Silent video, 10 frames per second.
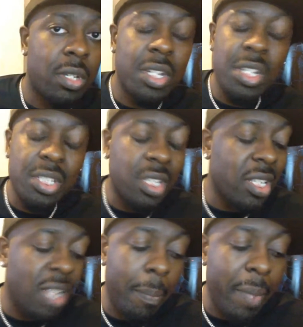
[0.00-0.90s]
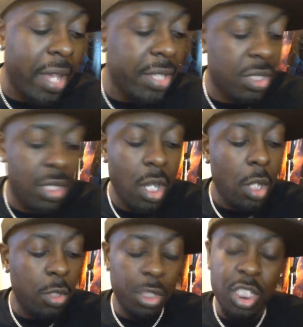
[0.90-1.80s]
Easily the best.
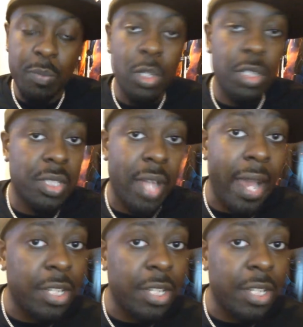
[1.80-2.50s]
Not just because of the